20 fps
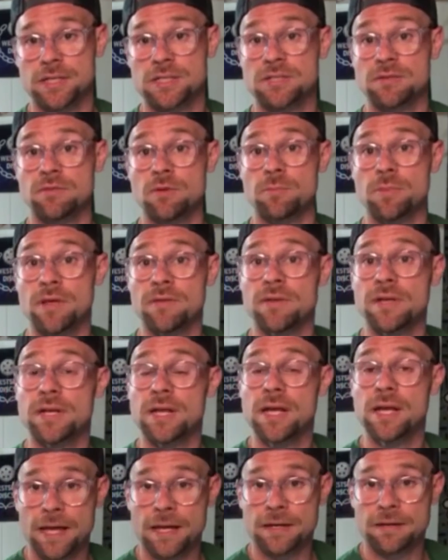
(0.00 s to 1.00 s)
Because if you
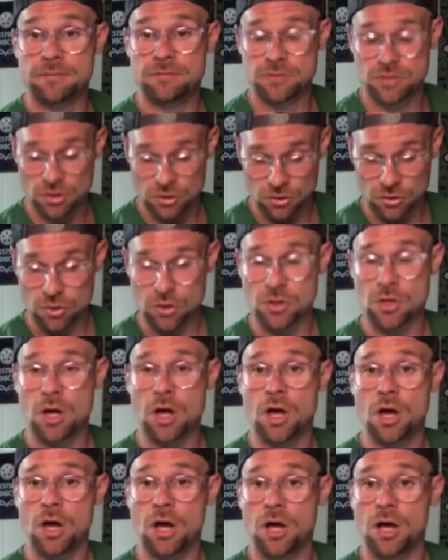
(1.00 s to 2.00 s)
pivot and turn
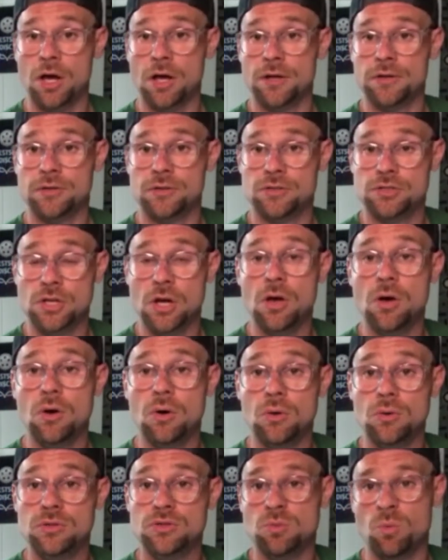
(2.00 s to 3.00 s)
on your
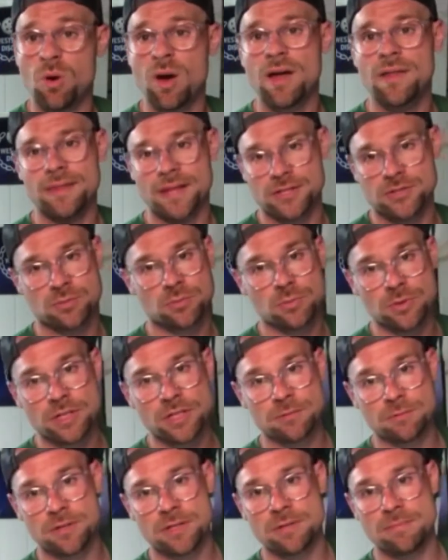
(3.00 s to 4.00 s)
toes, one, that's
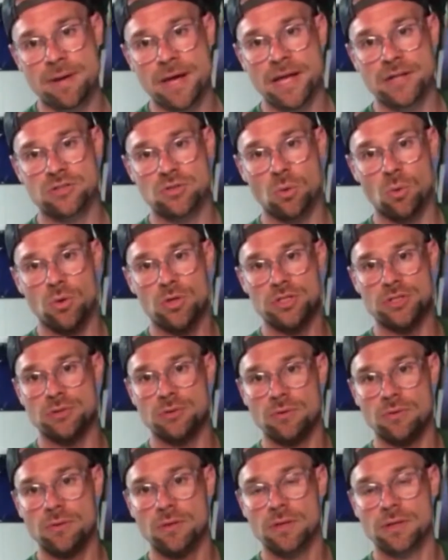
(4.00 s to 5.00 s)
really, really bad
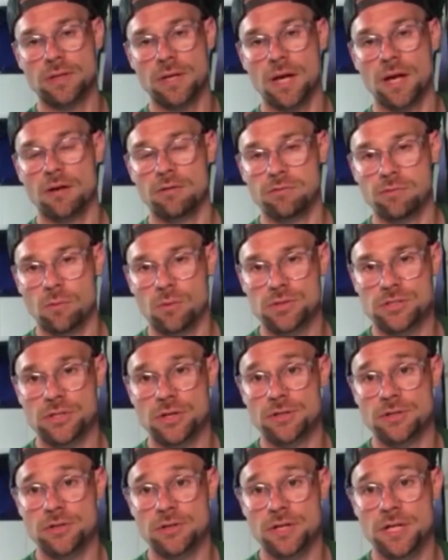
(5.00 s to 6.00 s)
torsional force
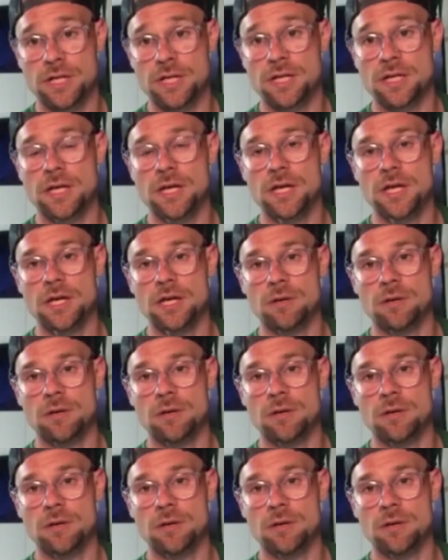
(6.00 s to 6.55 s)
on your knee.